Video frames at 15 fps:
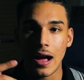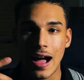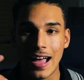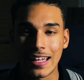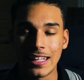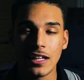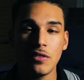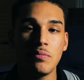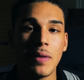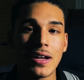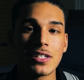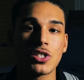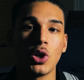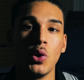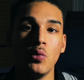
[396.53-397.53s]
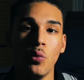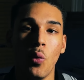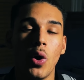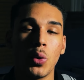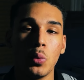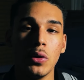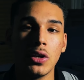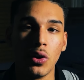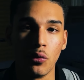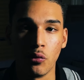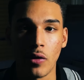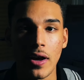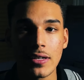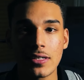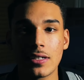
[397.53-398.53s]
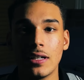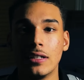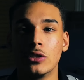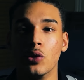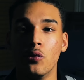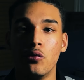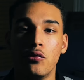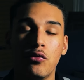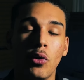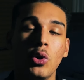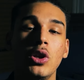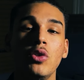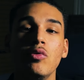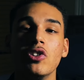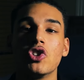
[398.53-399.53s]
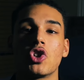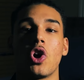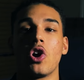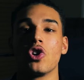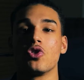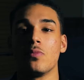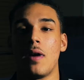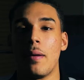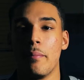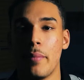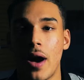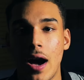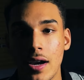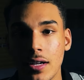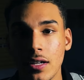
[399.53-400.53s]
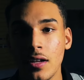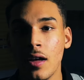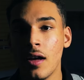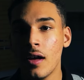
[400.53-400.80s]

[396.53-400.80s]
I give myself 1 week of rest to fully recharge my body,